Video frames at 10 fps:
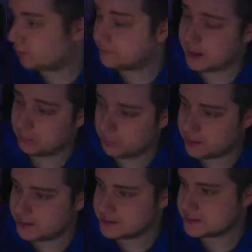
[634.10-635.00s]

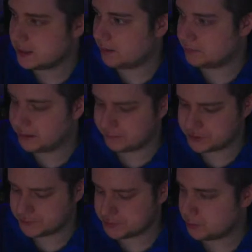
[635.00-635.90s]
We did have
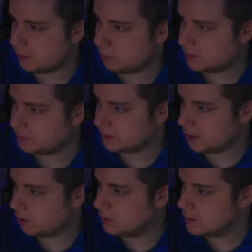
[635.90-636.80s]
ourselves a tornado warning a little bit
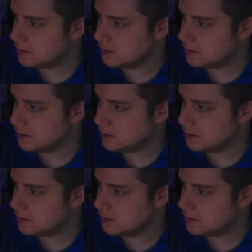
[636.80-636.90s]
ago.